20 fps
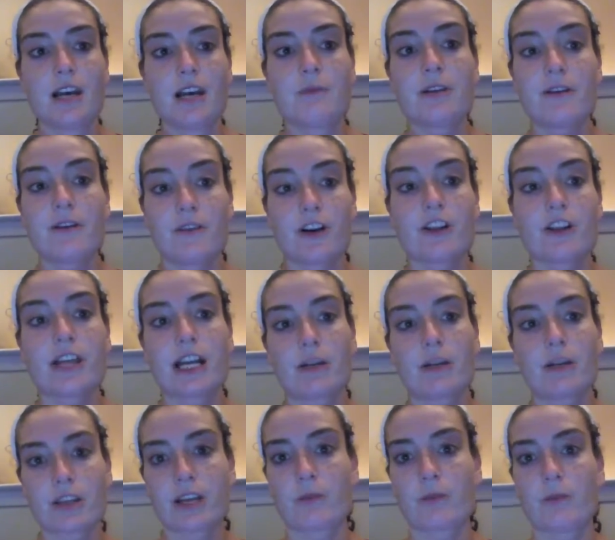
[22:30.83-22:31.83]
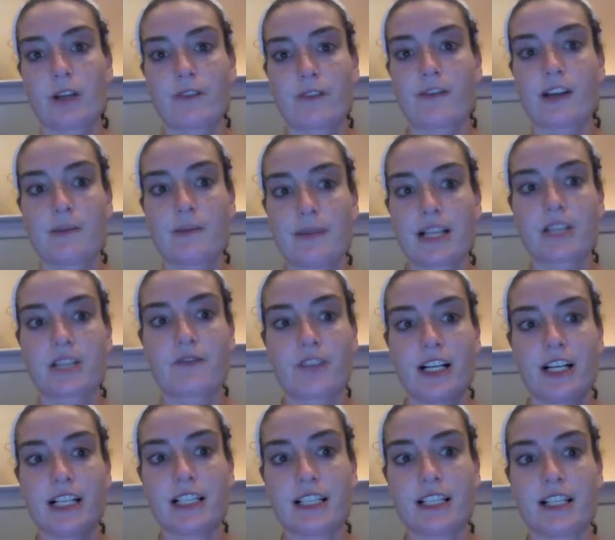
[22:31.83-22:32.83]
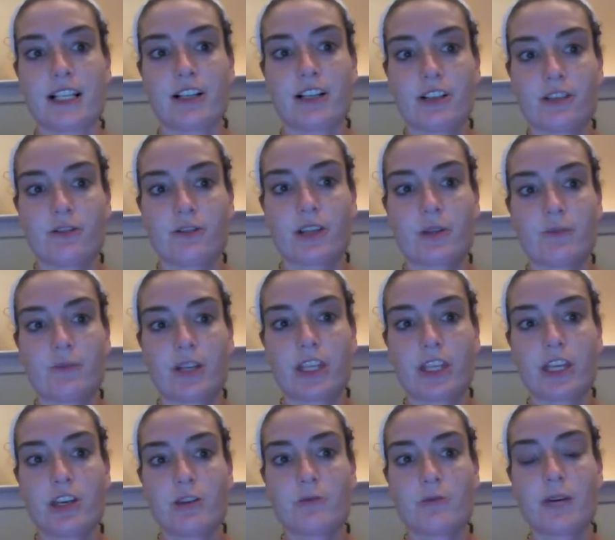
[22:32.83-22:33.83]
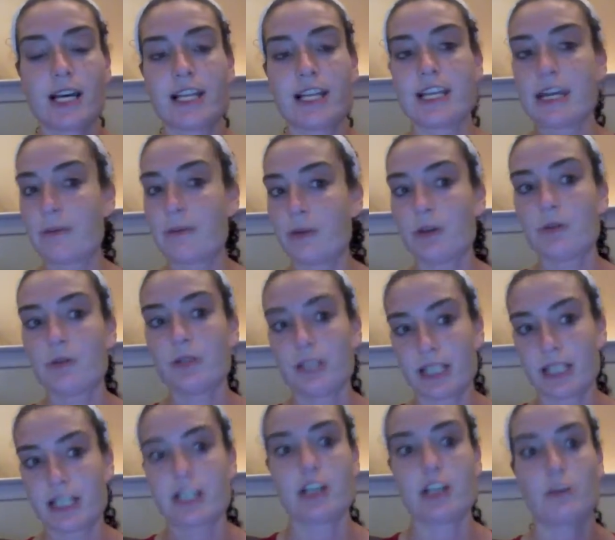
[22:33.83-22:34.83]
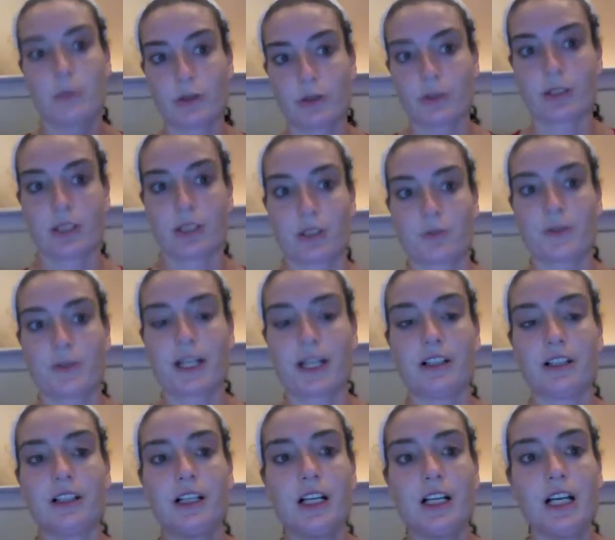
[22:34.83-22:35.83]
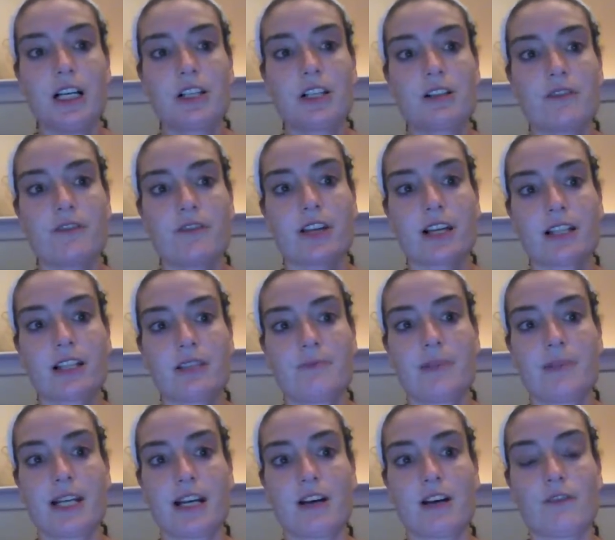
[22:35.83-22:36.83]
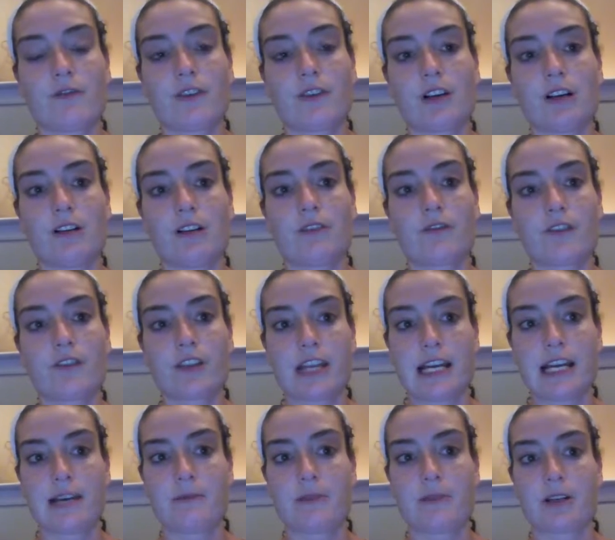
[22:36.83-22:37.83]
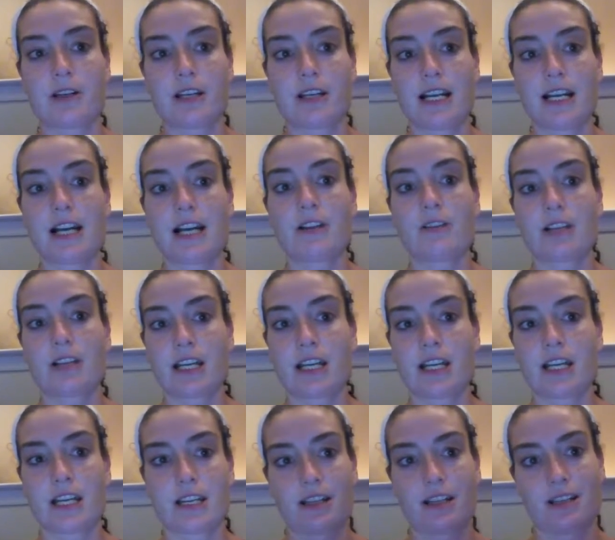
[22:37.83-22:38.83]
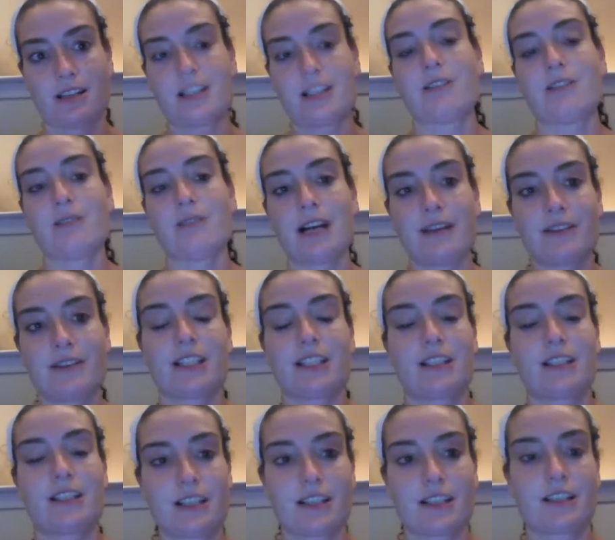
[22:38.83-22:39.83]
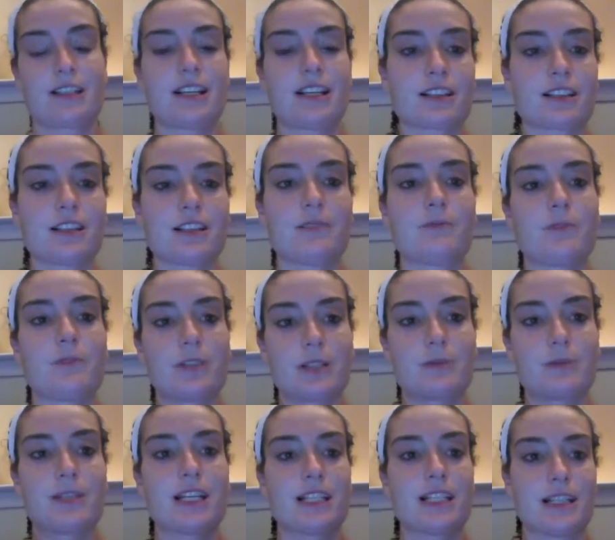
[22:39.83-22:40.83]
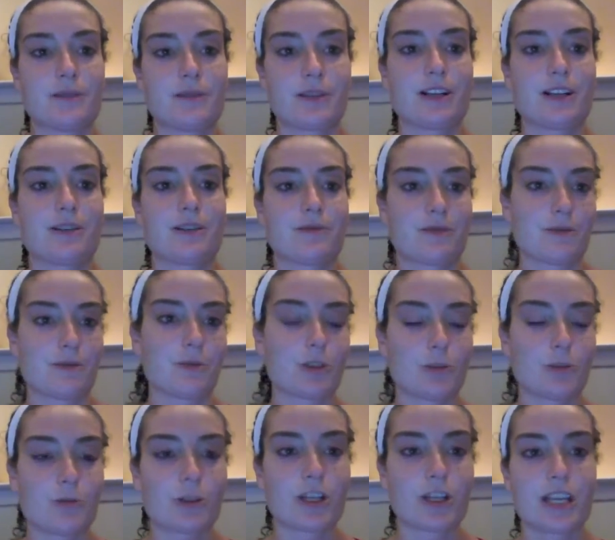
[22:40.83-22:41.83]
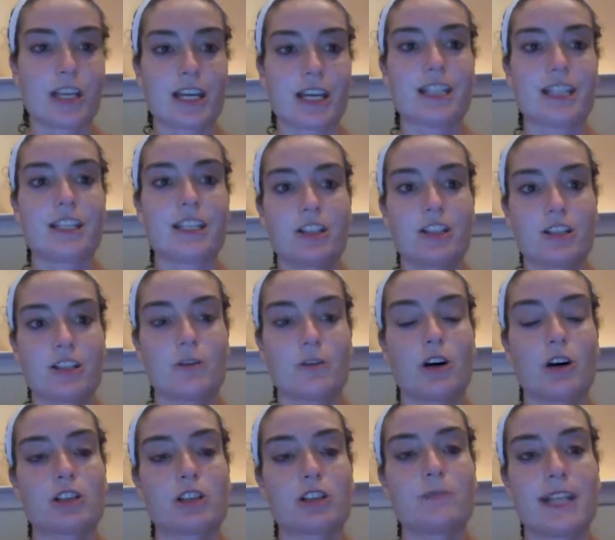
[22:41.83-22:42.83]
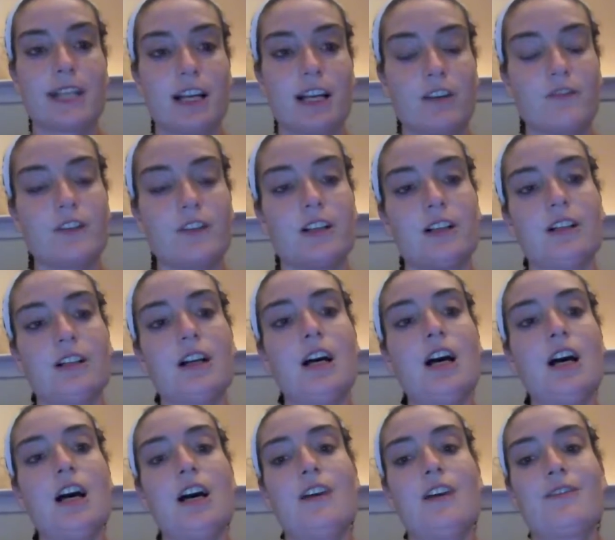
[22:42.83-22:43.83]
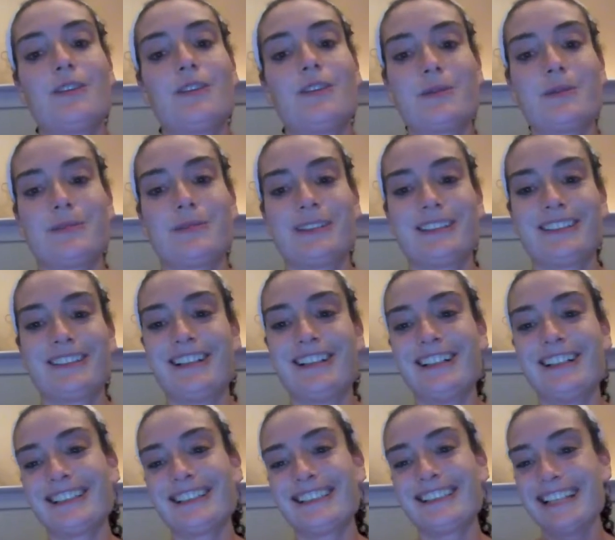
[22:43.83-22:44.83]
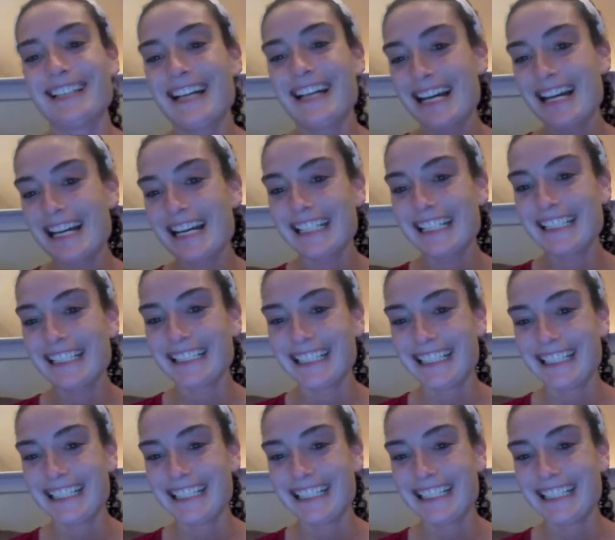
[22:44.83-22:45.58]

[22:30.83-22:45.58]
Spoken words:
But if you're there with like one of your best friends and they're doing it with you and they post, then you'll post as well. So I feel like it's been helpful for them, not only, obviously to hit Success Club points, but that's not what the most important thing is. It's just also been helpful for people. Hi.